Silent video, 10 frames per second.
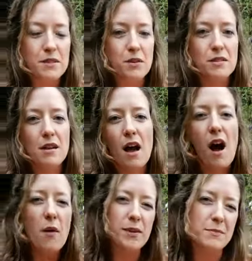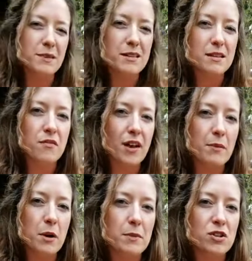So it's not always something that's
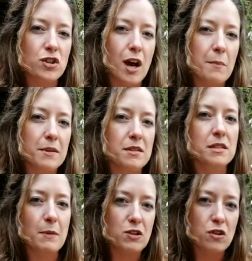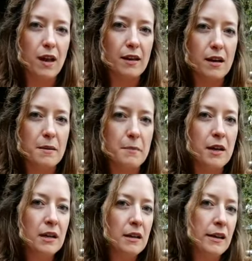available in my shop. It's a special item
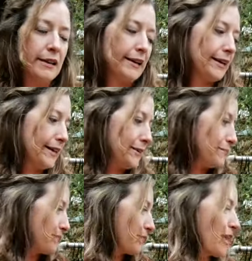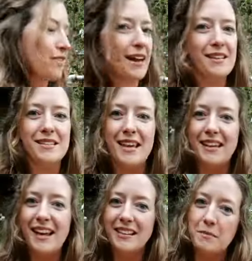that is
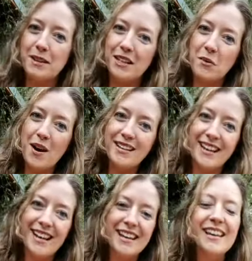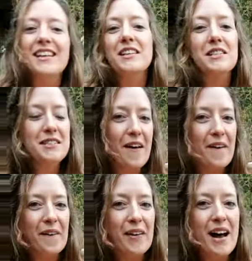in a limited quantity.
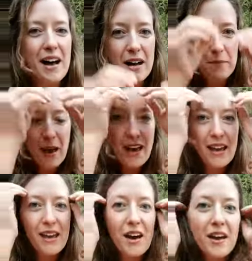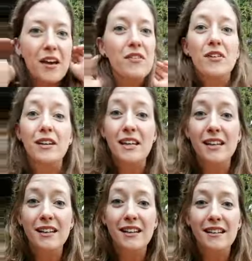So if you're
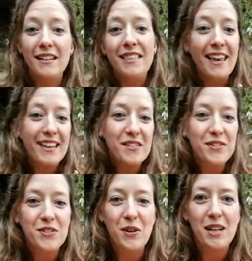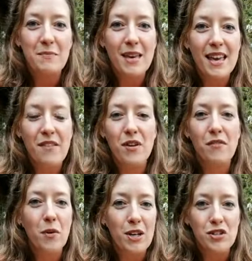here, thank you for joining me. If you
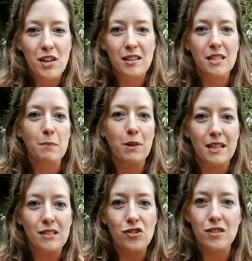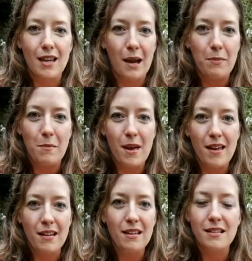have questions, please type them
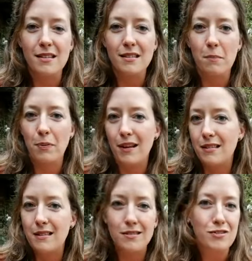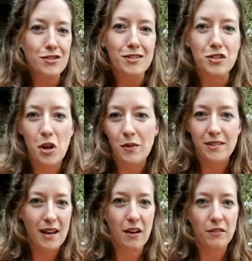in. This is just a show
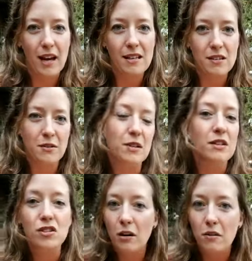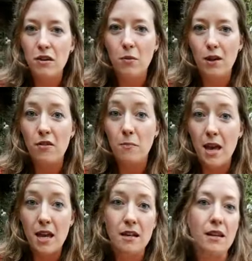and tell, right? So I want to share with you what I've
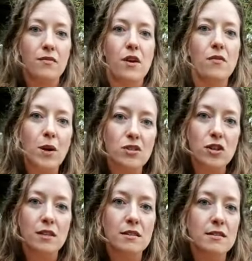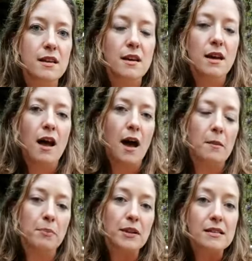made. If you have questions,
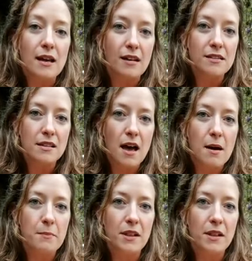please ask them.